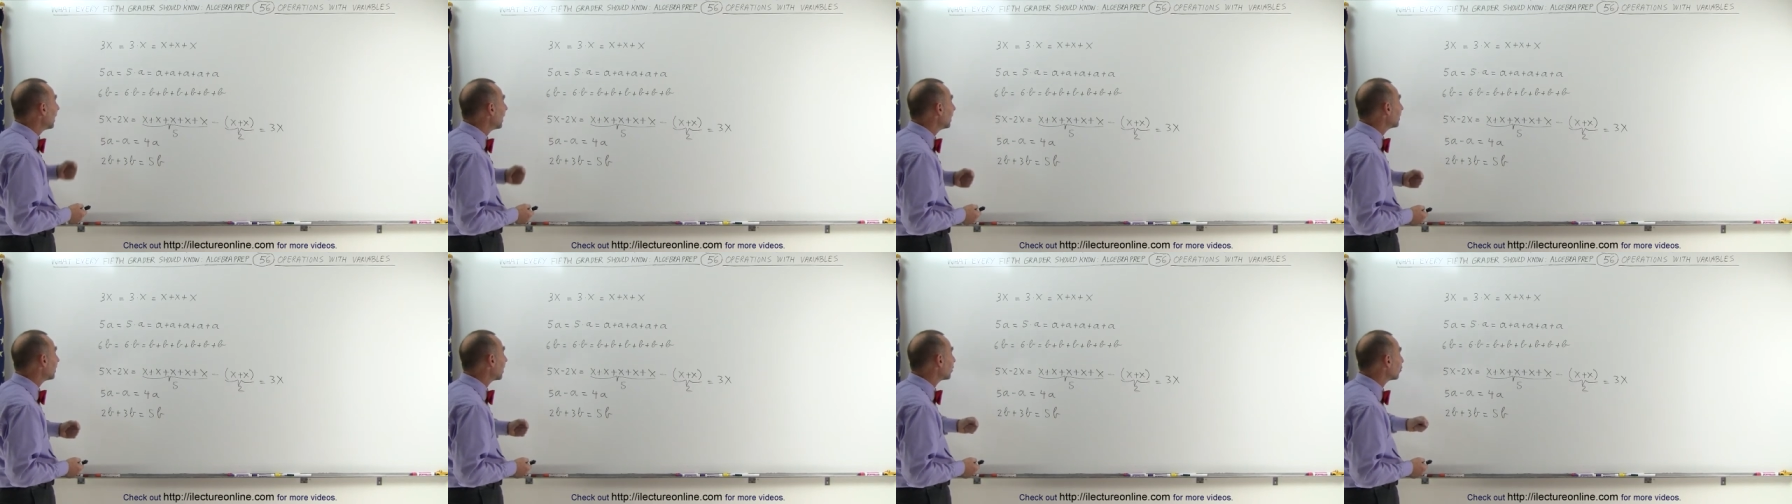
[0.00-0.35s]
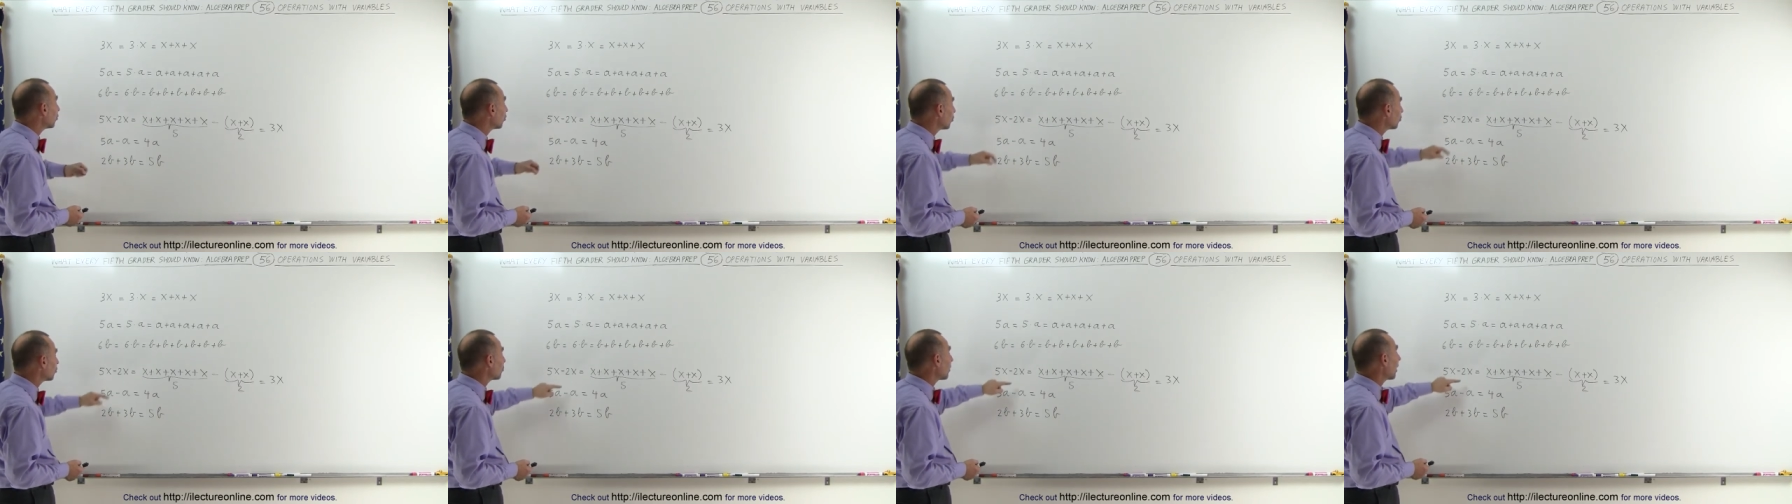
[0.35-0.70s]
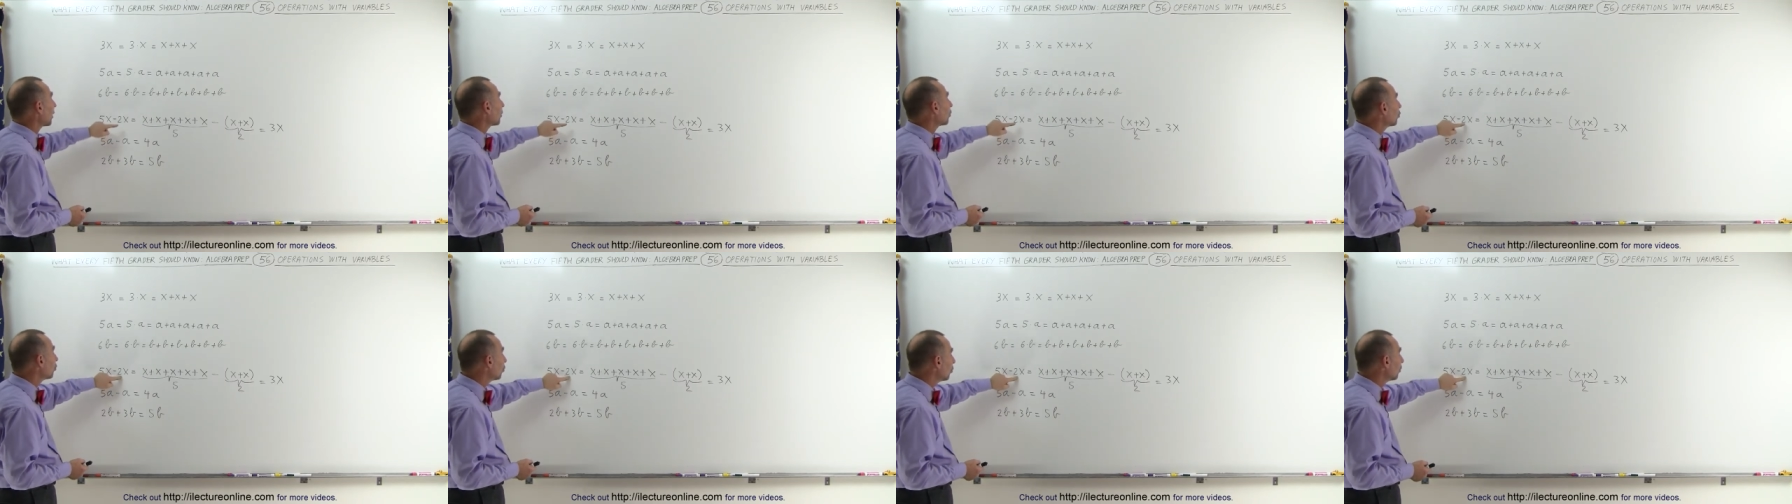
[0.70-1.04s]
and then you
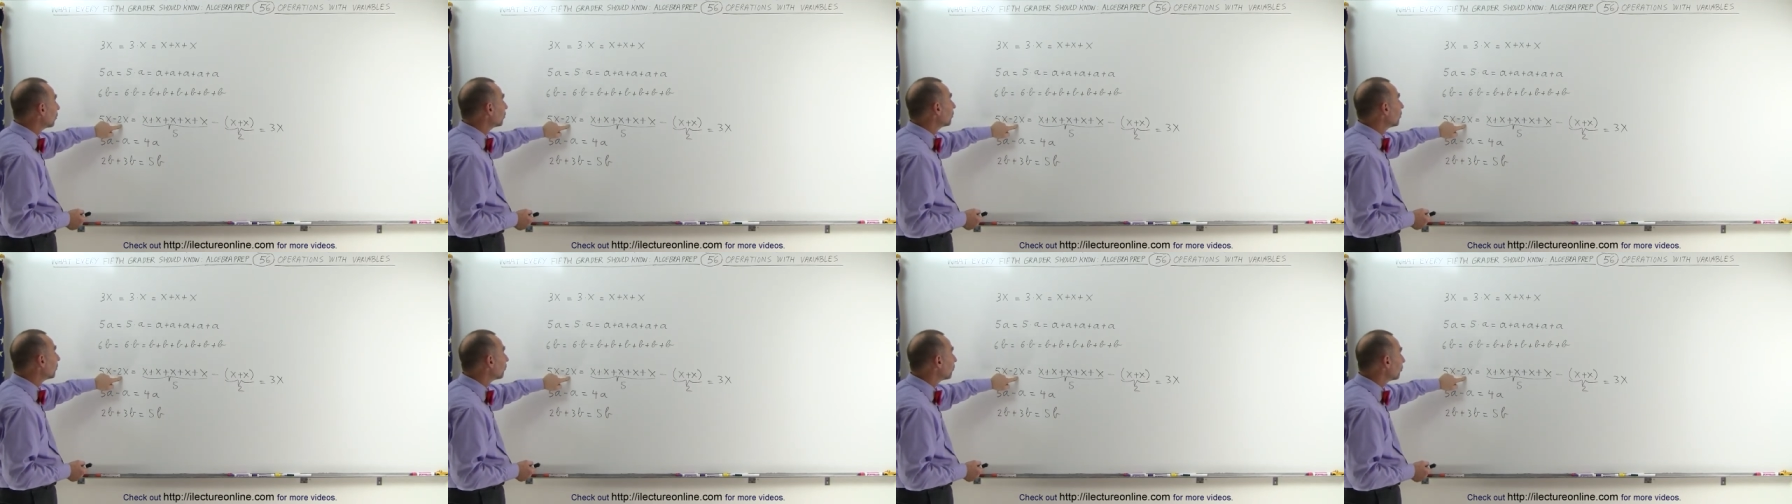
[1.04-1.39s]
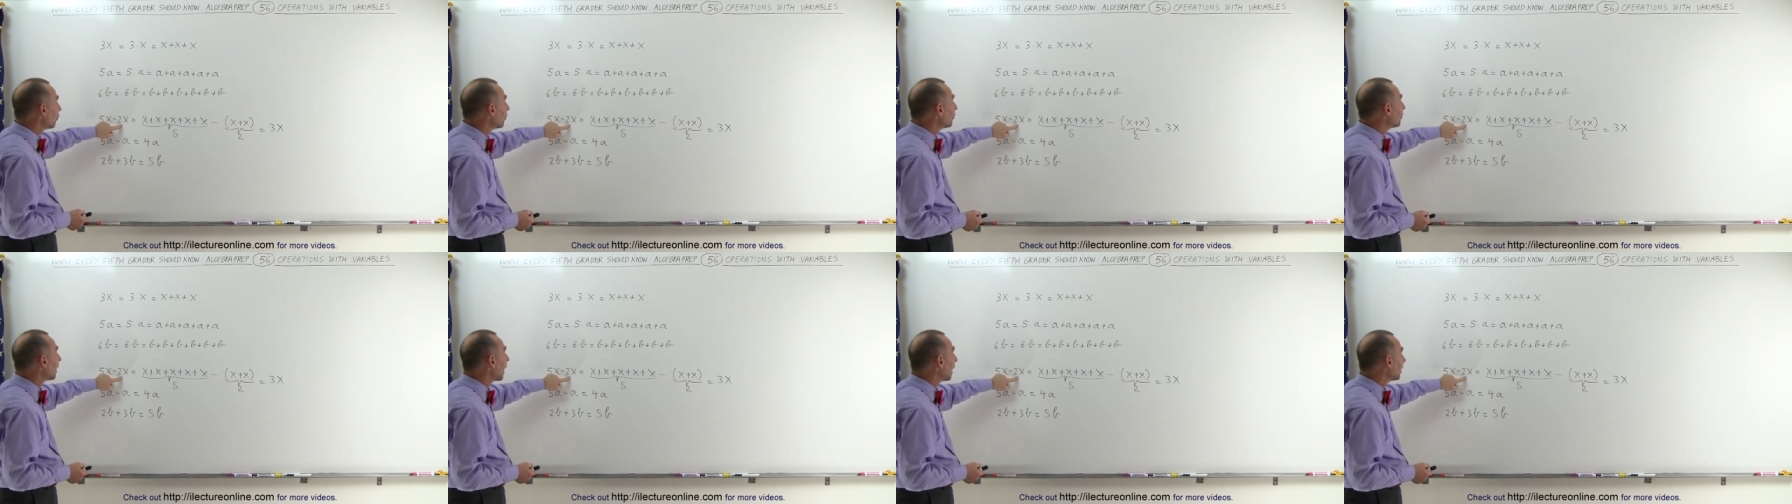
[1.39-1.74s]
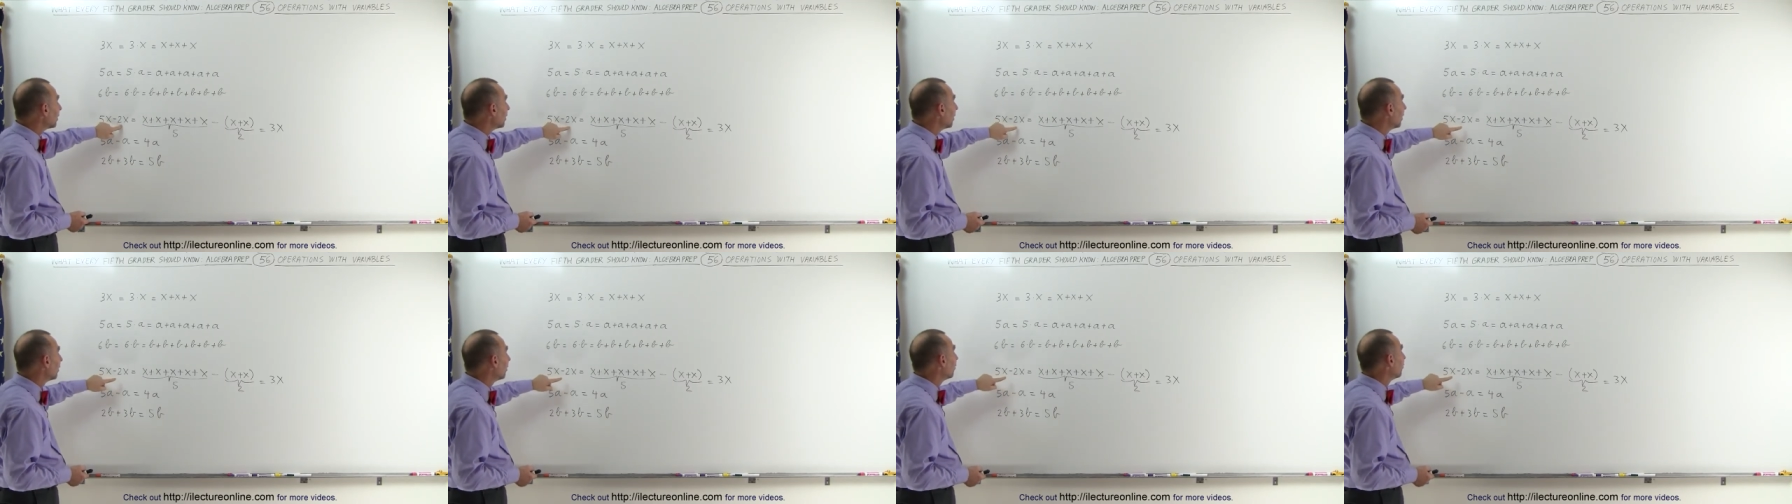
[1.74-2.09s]
subtract 2 of them from
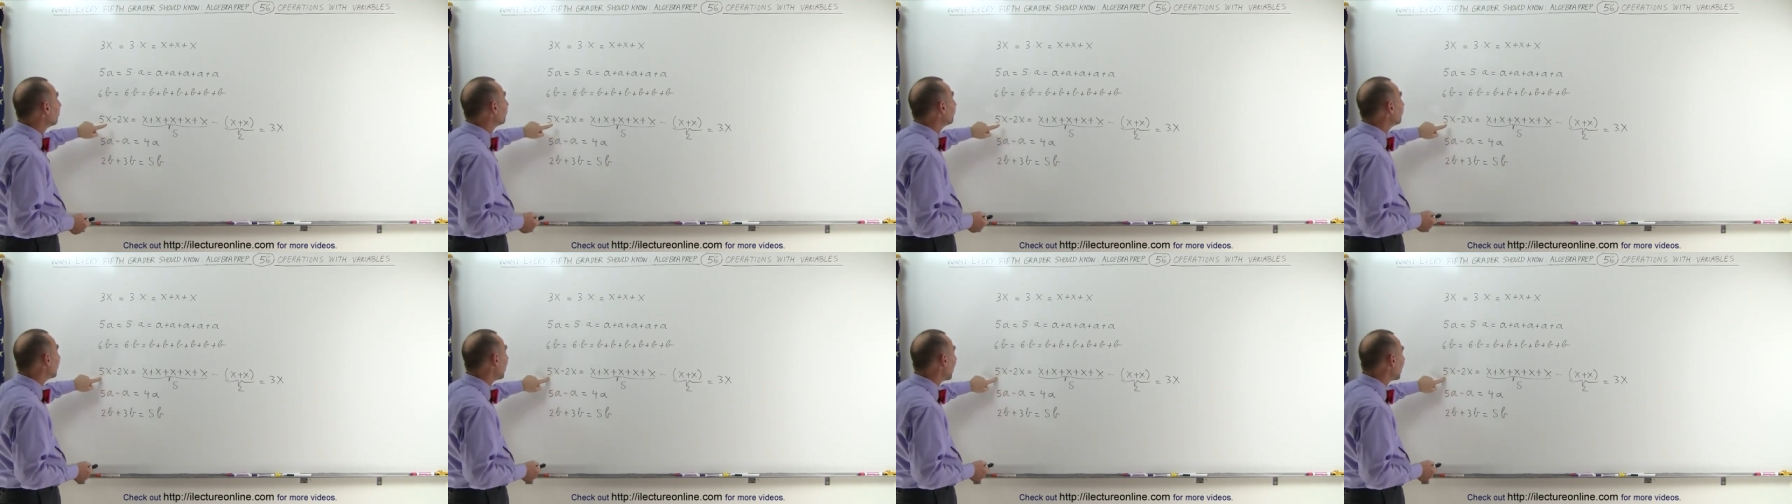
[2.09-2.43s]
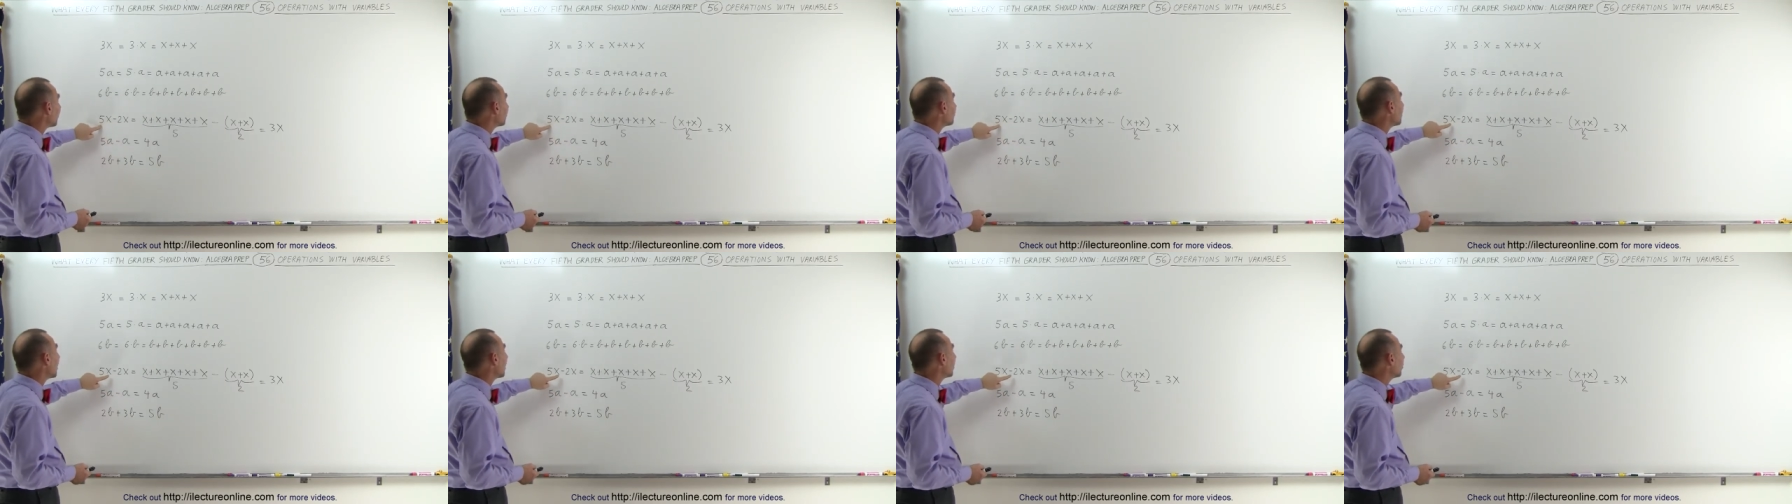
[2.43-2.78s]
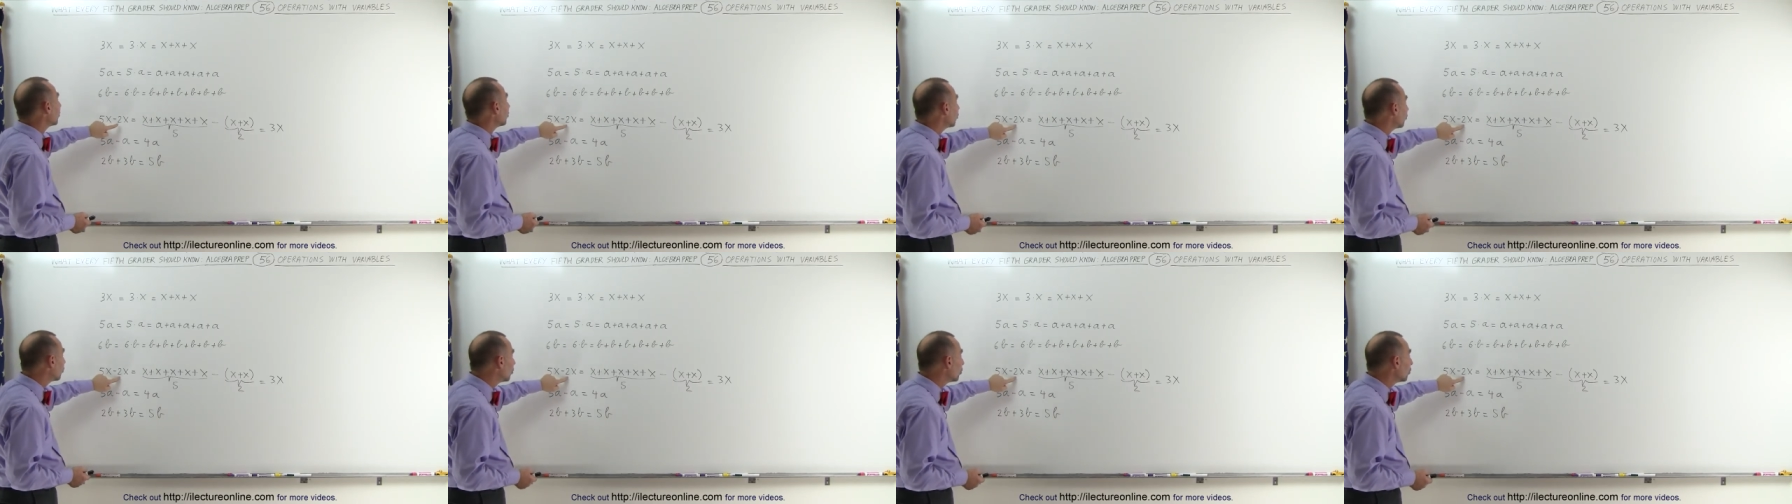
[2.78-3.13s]
that, 5
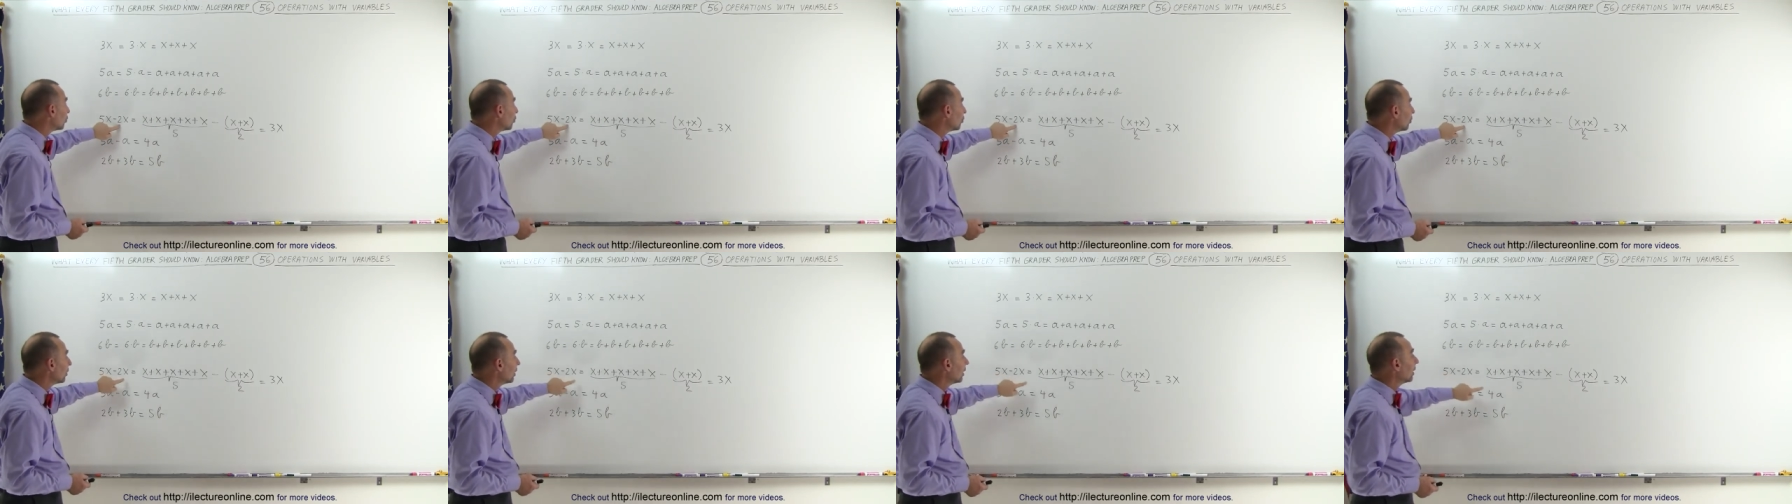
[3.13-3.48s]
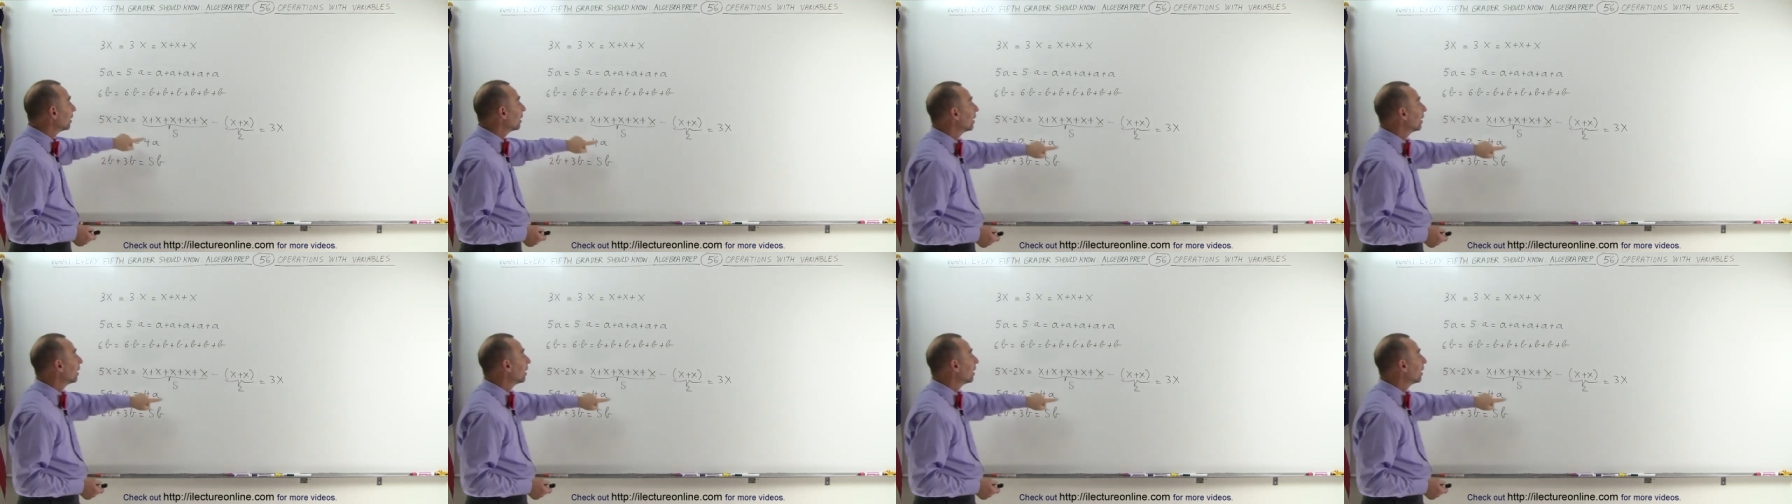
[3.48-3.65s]
minus 2